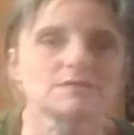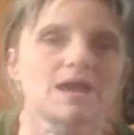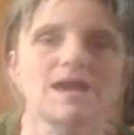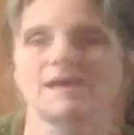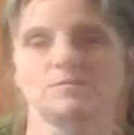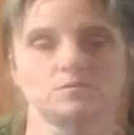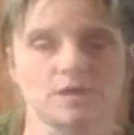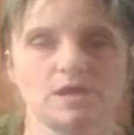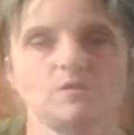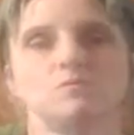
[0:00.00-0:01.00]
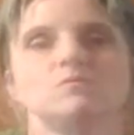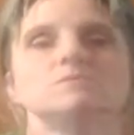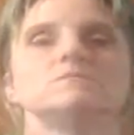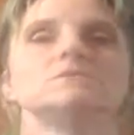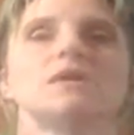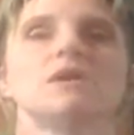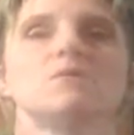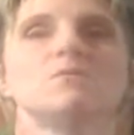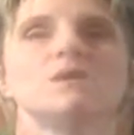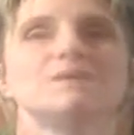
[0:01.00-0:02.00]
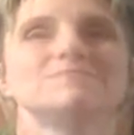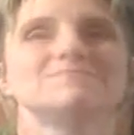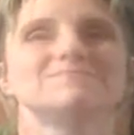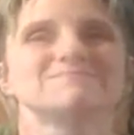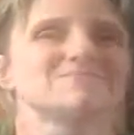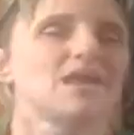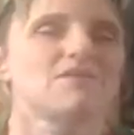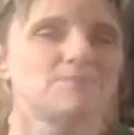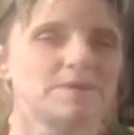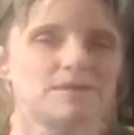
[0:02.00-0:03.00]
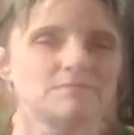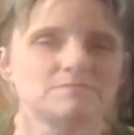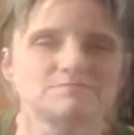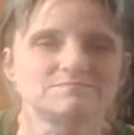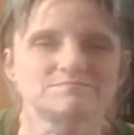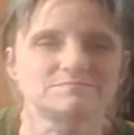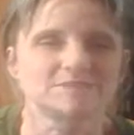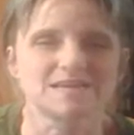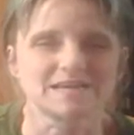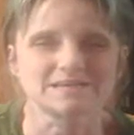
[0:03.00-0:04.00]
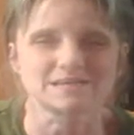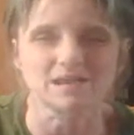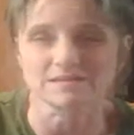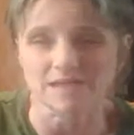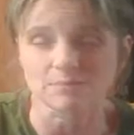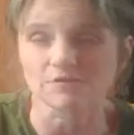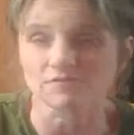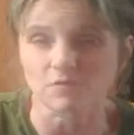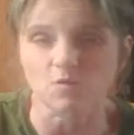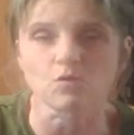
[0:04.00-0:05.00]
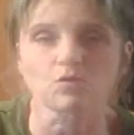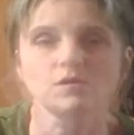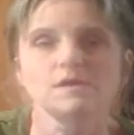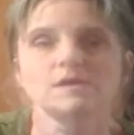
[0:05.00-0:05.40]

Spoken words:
I don't know. So I've been on things like that before.